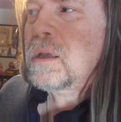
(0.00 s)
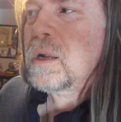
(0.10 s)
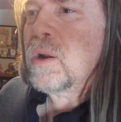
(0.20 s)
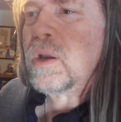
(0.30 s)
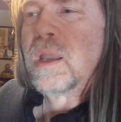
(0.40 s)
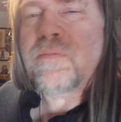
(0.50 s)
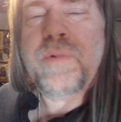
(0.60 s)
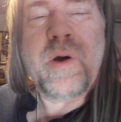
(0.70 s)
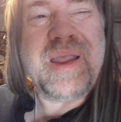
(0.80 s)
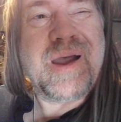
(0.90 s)
looking
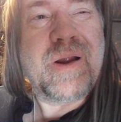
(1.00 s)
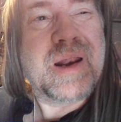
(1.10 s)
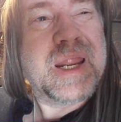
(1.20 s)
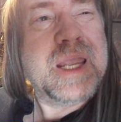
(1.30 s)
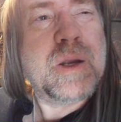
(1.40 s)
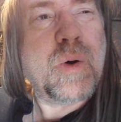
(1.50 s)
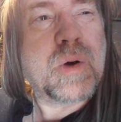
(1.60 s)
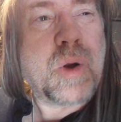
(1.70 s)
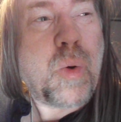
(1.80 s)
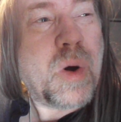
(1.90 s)
for illegal
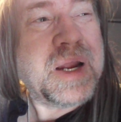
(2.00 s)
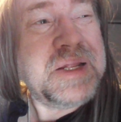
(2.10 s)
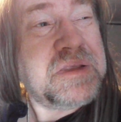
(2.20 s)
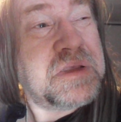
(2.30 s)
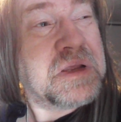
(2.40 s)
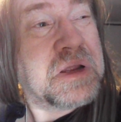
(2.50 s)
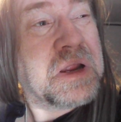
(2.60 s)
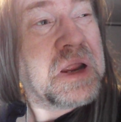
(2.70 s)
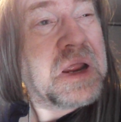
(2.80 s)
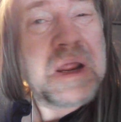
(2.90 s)
coins.
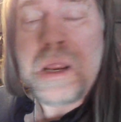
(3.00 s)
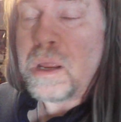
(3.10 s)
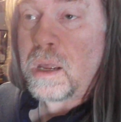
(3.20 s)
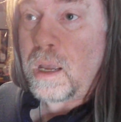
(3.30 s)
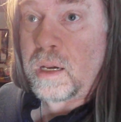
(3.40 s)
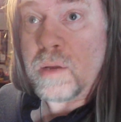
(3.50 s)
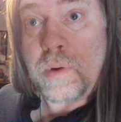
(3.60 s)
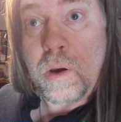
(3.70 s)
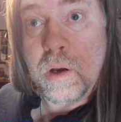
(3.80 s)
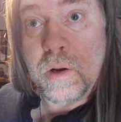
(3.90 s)
I
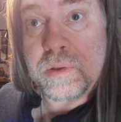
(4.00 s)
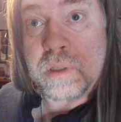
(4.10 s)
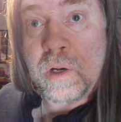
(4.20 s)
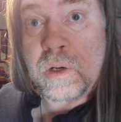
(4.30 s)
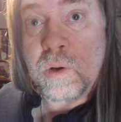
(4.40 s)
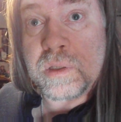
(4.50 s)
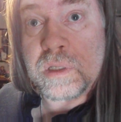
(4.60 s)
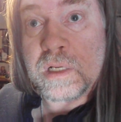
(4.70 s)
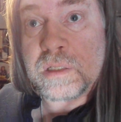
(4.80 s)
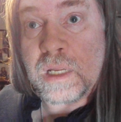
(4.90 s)
never heard of some, no
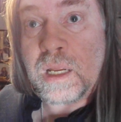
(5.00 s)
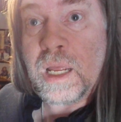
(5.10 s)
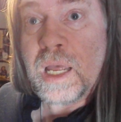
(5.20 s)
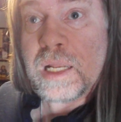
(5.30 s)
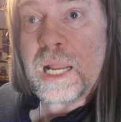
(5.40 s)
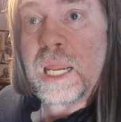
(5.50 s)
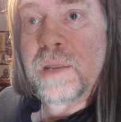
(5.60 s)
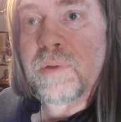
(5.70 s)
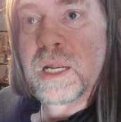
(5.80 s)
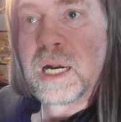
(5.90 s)
such thing. Not
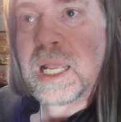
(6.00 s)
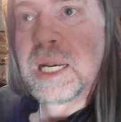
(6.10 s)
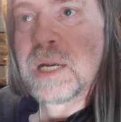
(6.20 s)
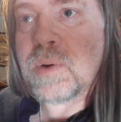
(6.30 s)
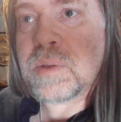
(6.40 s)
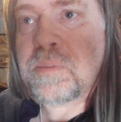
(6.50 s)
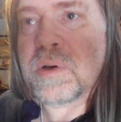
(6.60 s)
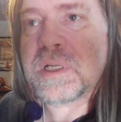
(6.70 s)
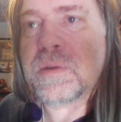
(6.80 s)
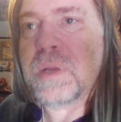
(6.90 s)
even the leader that was
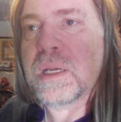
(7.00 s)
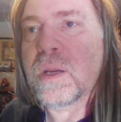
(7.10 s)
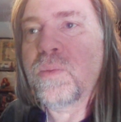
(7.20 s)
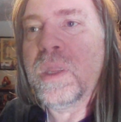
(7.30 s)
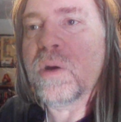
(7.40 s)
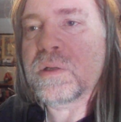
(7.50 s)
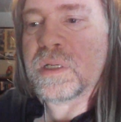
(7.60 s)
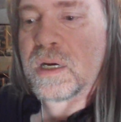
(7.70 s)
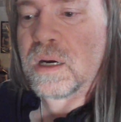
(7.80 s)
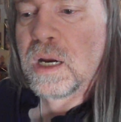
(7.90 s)
pushing me in the
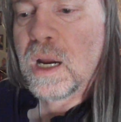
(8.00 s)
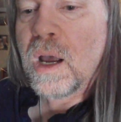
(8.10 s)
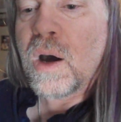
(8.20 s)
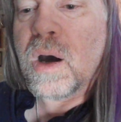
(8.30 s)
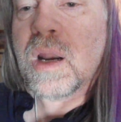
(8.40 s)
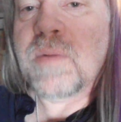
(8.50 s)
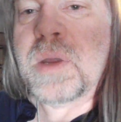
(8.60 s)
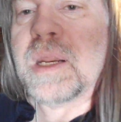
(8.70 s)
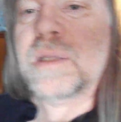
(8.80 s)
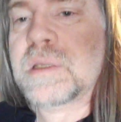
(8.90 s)
wheelchair heard of
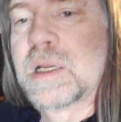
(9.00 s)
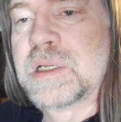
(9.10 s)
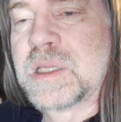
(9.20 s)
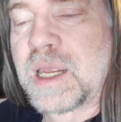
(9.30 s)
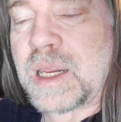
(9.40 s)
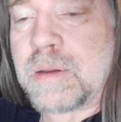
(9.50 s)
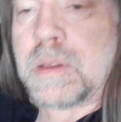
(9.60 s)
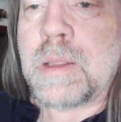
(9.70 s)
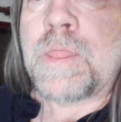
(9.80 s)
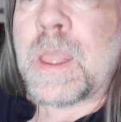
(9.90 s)
any such thing.
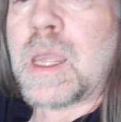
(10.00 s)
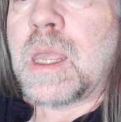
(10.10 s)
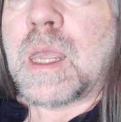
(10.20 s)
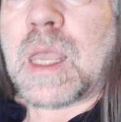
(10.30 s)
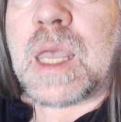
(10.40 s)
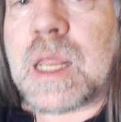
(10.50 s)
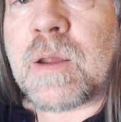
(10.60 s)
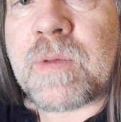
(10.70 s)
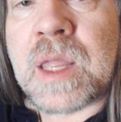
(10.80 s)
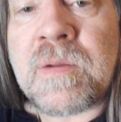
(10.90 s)
And
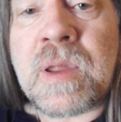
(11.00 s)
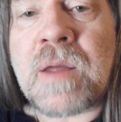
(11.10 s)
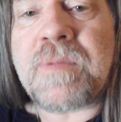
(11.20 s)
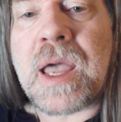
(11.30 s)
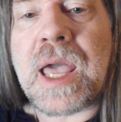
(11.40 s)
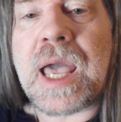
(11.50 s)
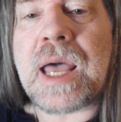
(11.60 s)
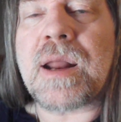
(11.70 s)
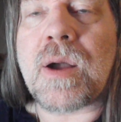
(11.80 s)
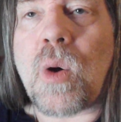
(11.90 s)
if, even if I
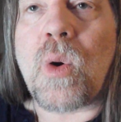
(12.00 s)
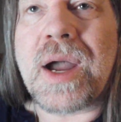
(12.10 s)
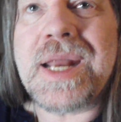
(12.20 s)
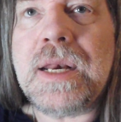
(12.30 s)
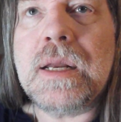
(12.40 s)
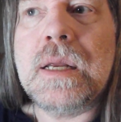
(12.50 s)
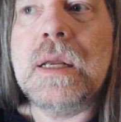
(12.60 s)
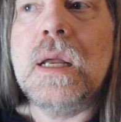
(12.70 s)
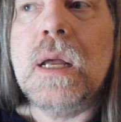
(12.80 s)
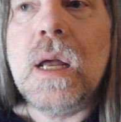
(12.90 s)
had a coin,
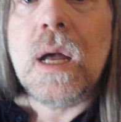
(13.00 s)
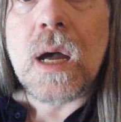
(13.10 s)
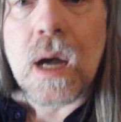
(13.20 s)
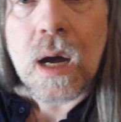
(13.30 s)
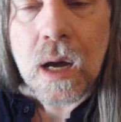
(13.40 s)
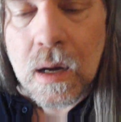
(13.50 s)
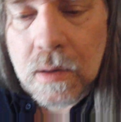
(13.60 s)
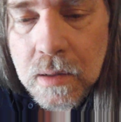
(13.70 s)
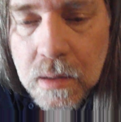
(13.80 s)
uh,